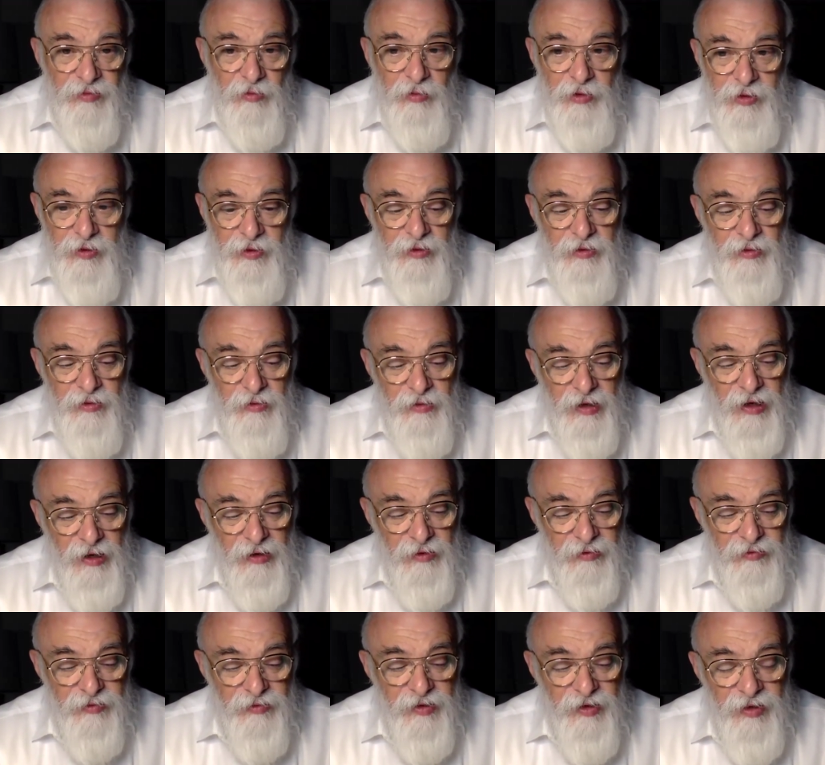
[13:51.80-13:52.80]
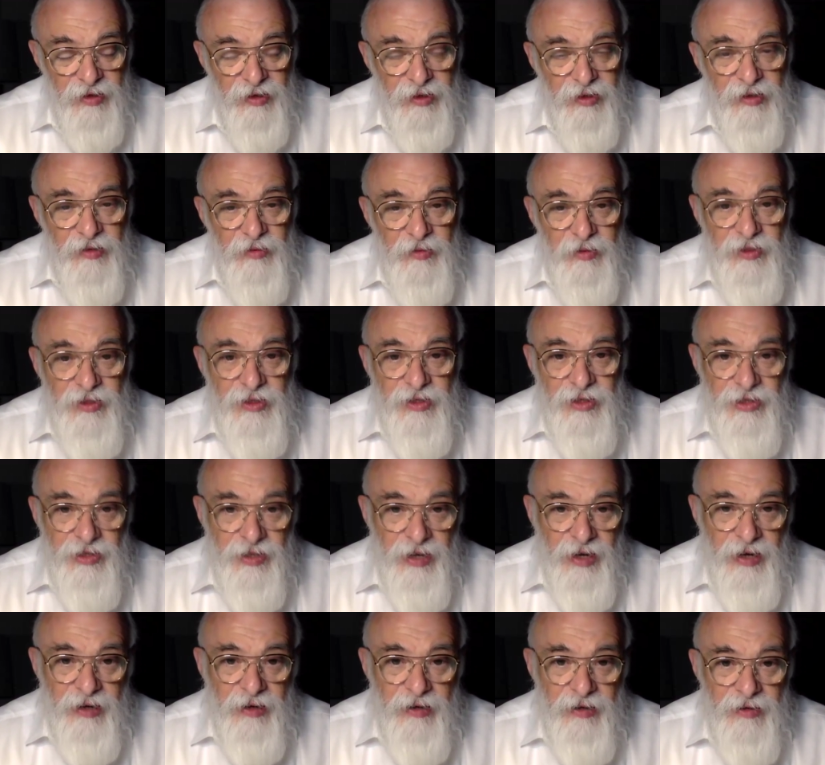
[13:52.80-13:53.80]
which you do have, which is
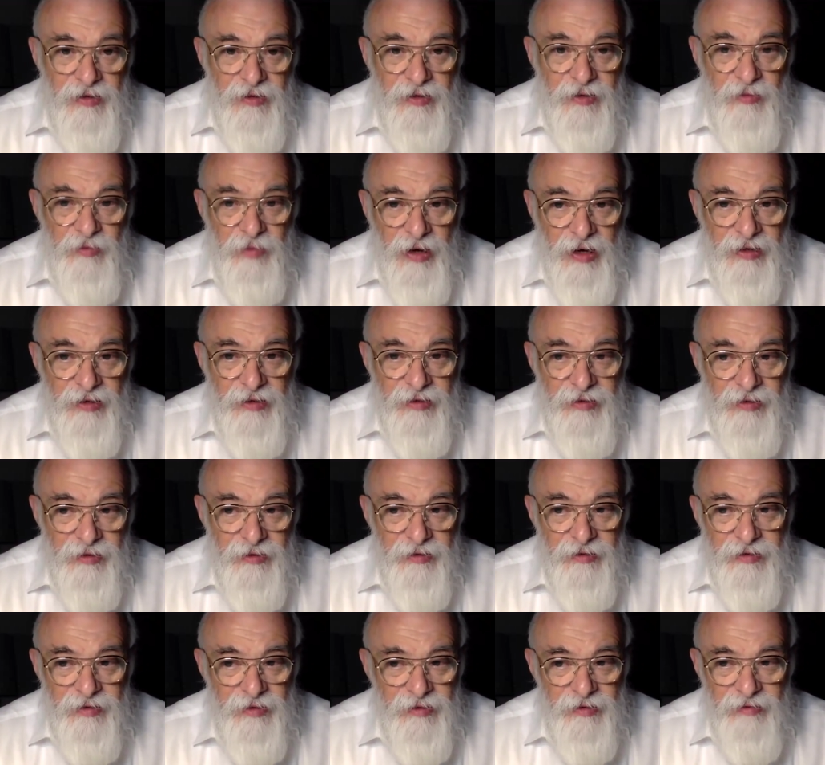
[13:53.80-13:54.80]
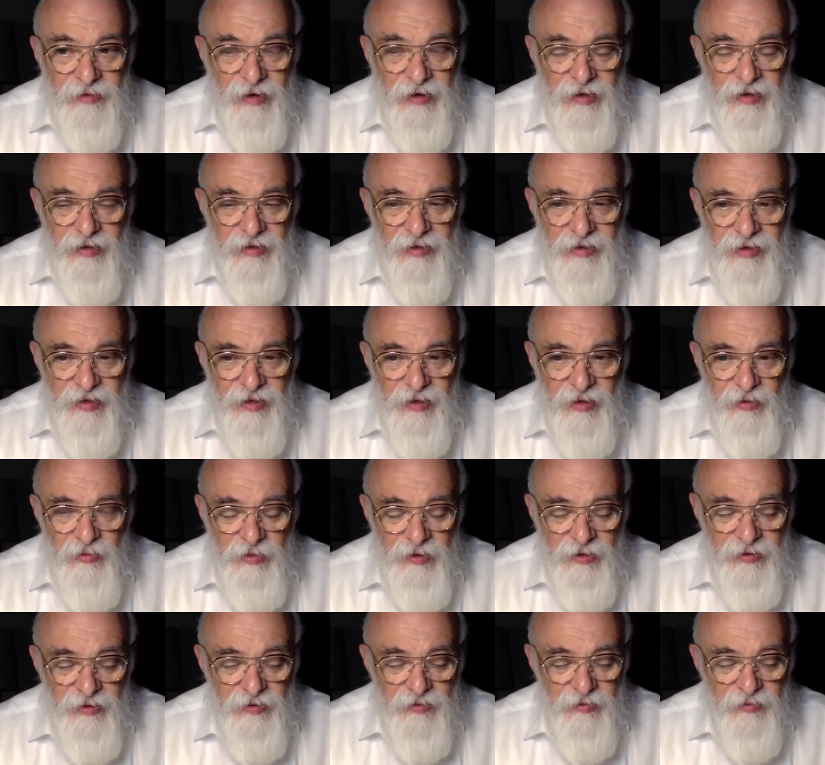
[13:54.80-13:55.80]
shaykhis to Maisa, it's in a great
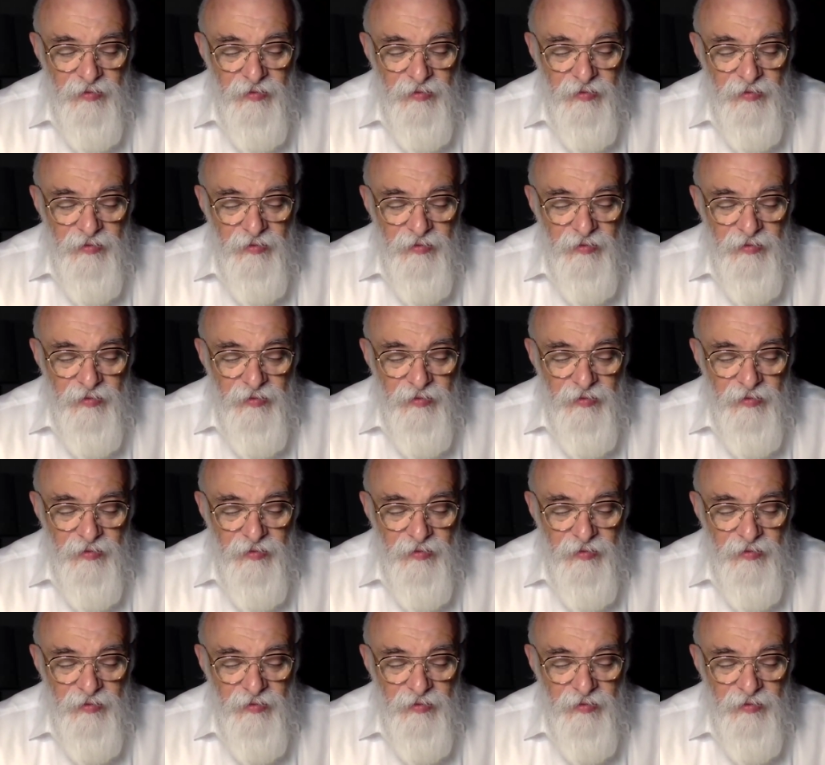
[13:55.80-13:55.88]
concealment.